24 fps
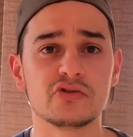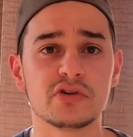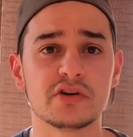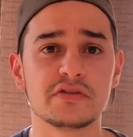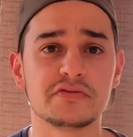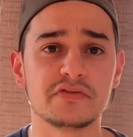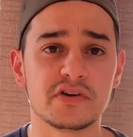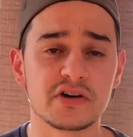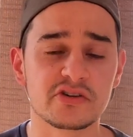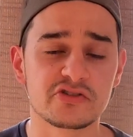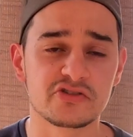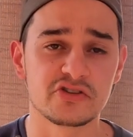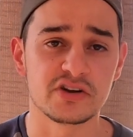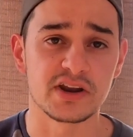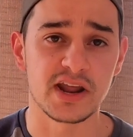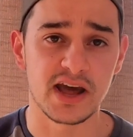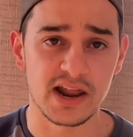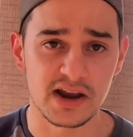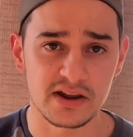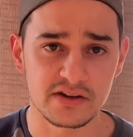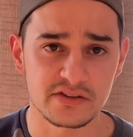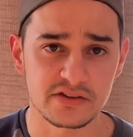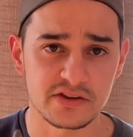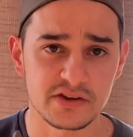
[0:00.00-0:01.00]
to the
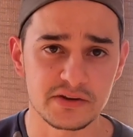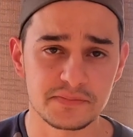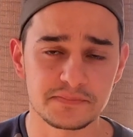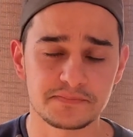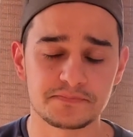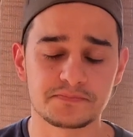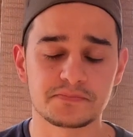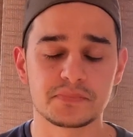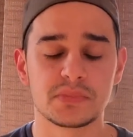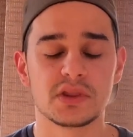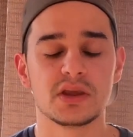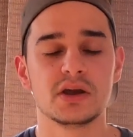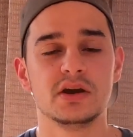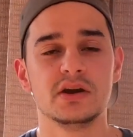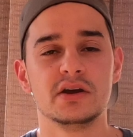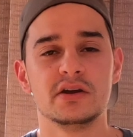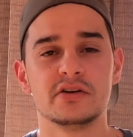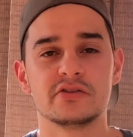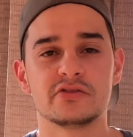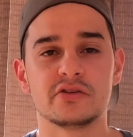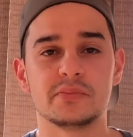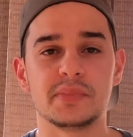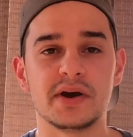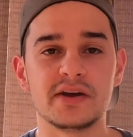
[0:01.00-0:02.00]
functionality.
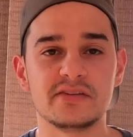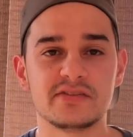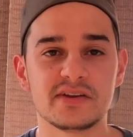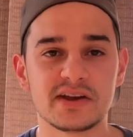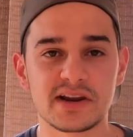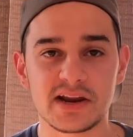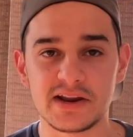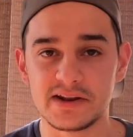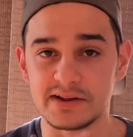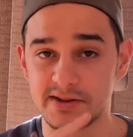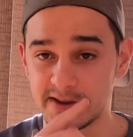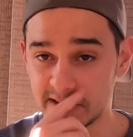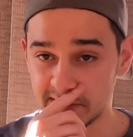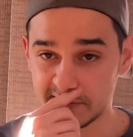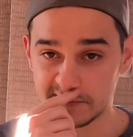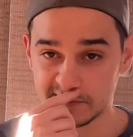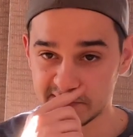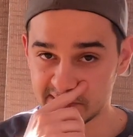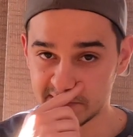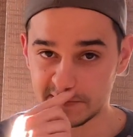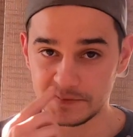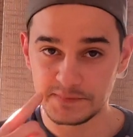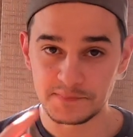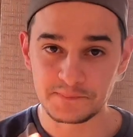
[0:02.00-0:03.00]
So basically
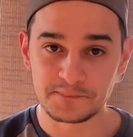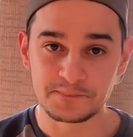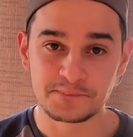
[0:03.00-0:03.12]
this